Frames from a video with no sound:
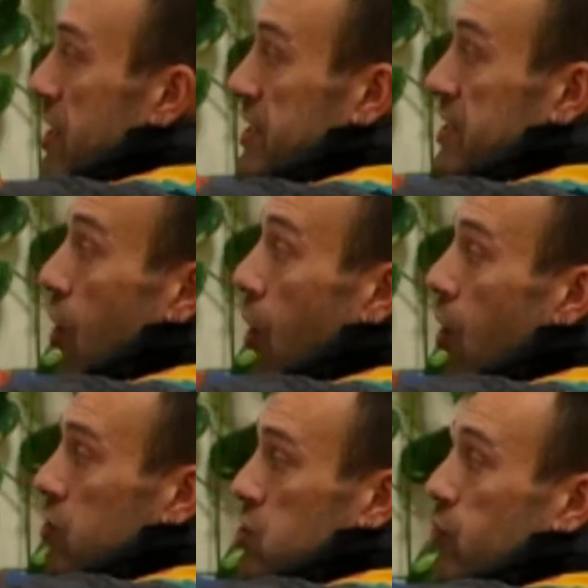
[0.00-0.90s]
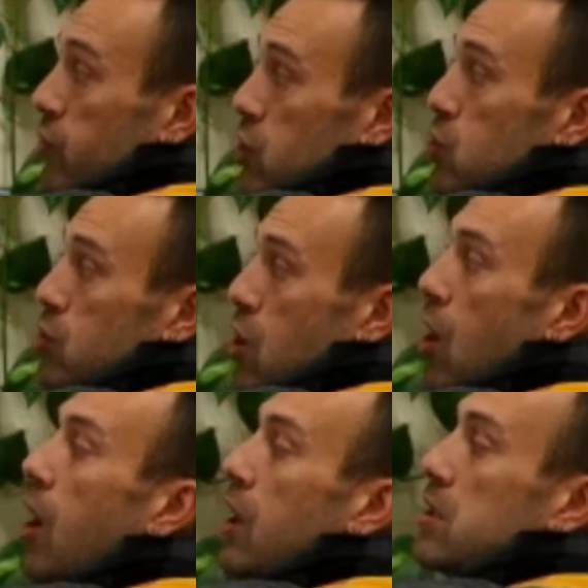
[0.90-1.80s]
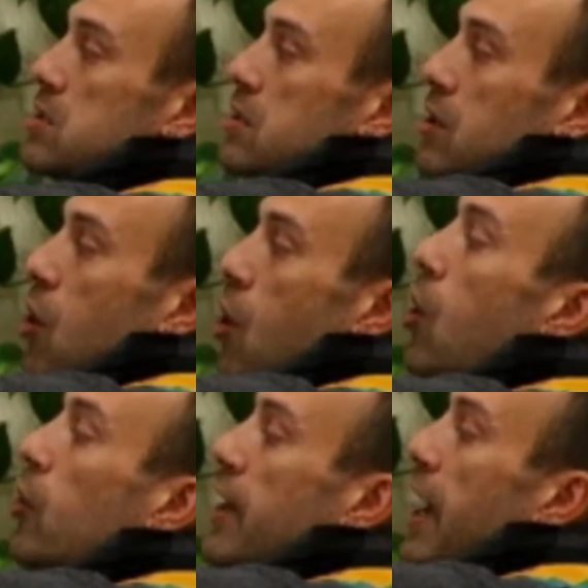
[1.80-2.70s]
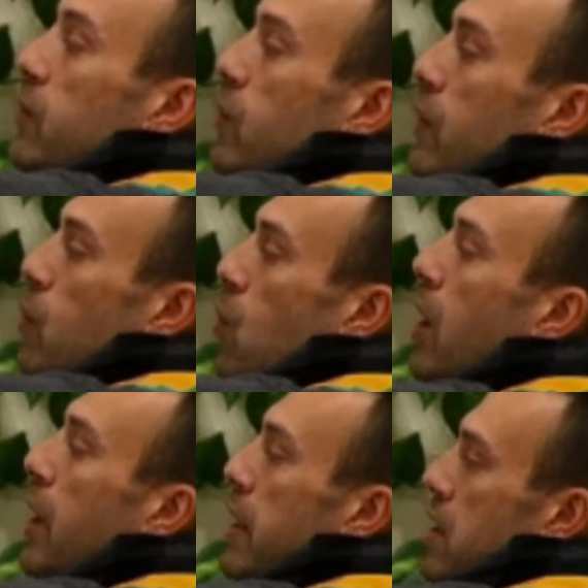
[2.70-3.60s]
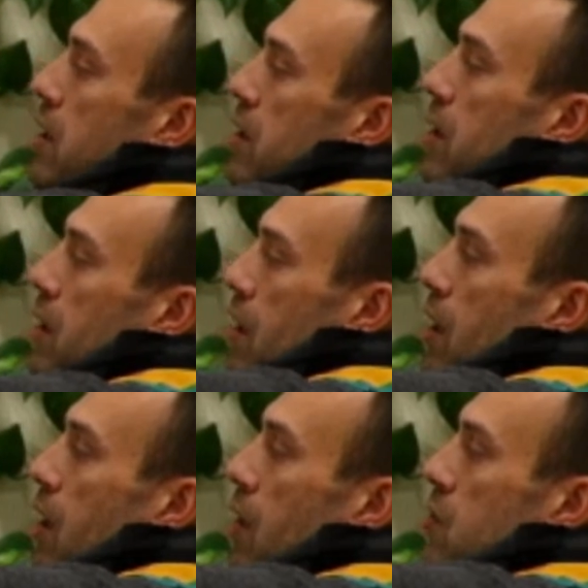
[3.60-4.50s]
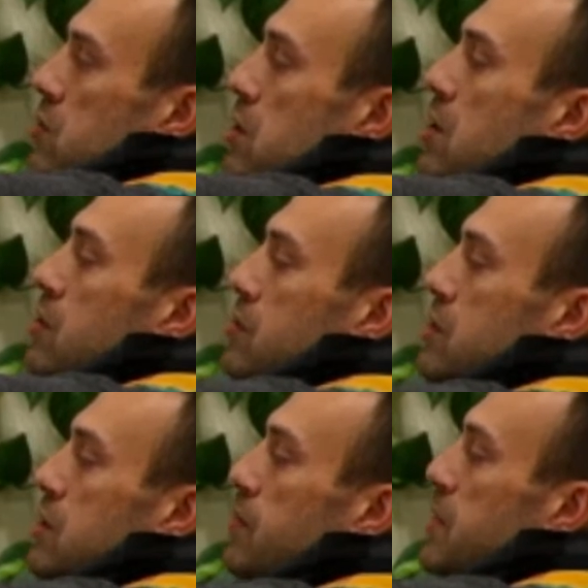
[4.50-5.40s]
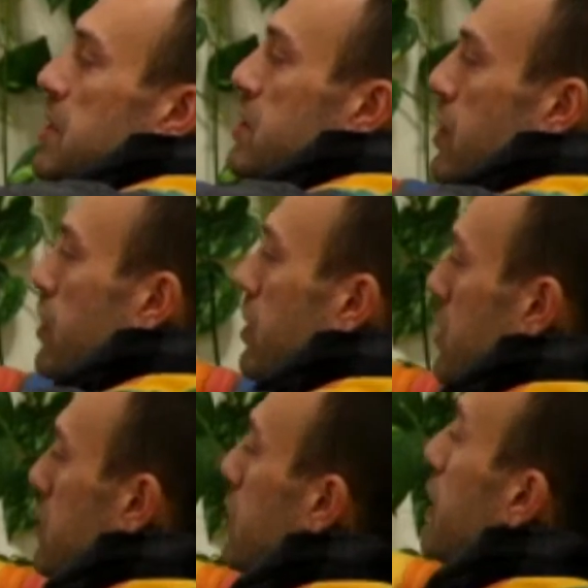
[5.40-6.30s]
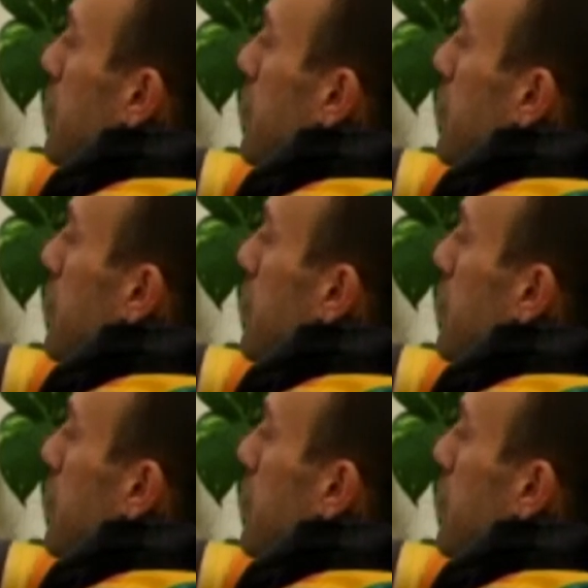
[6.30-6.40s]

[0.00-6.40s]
This is also the new cause. Call 911. Oh no, somebody's hurt.